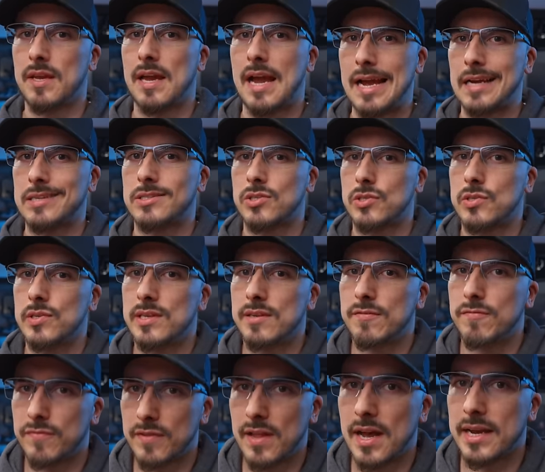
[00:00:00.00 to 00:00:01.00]
actually
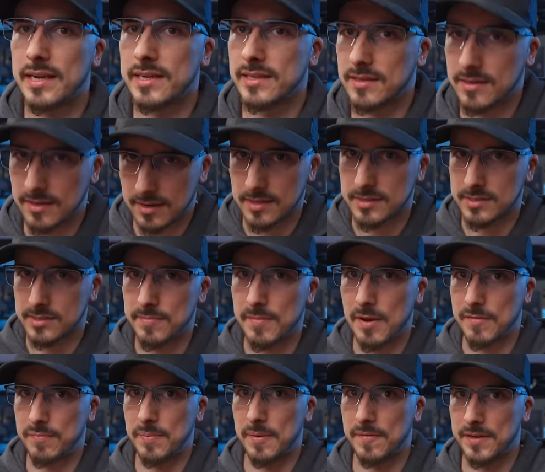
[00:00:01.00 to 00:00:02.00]
flying custom
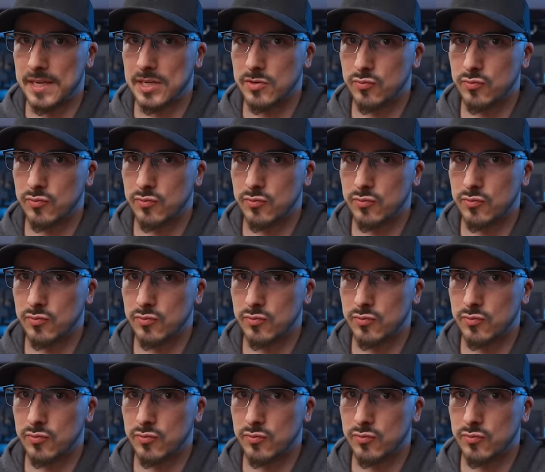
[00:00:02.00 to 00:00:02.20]
FPV